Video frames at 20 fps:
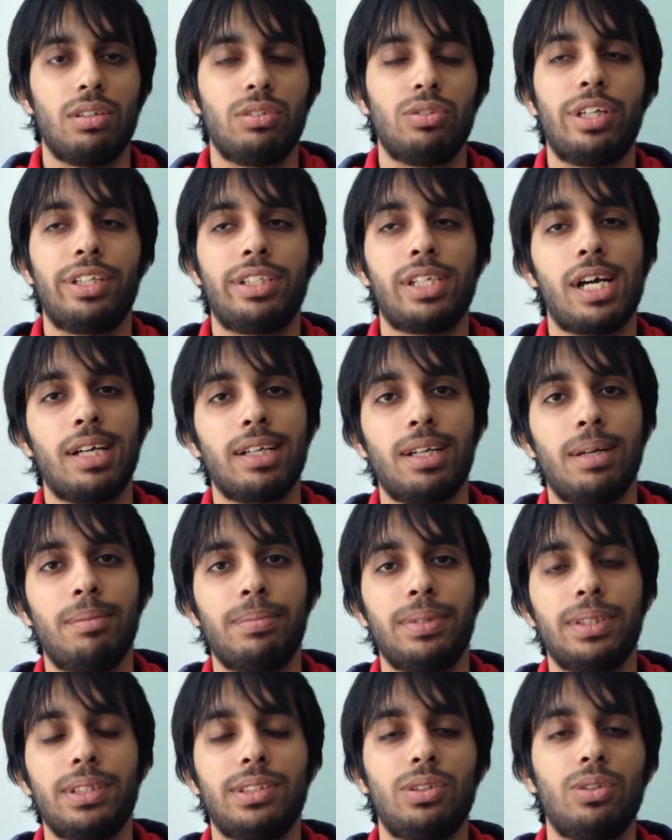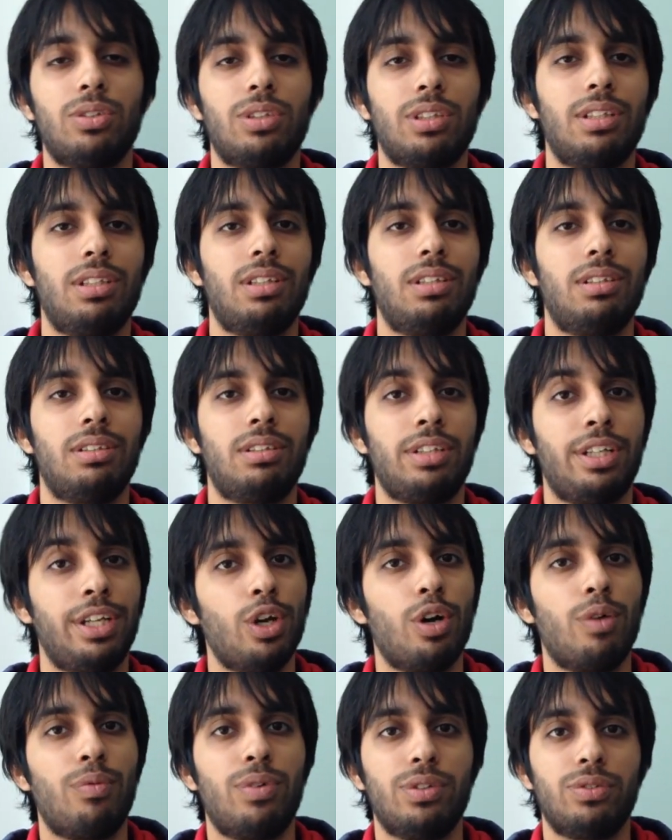So at our campus, total 3
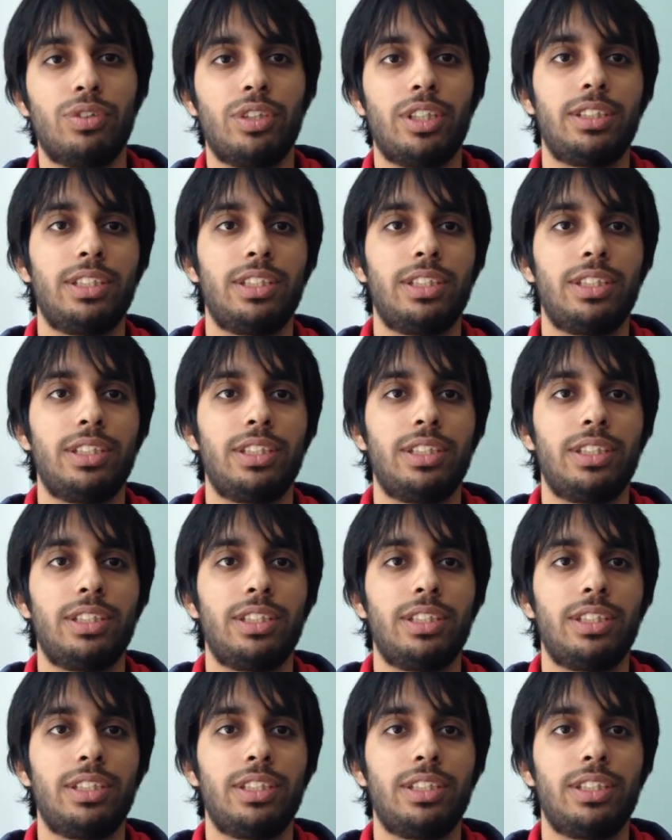offers were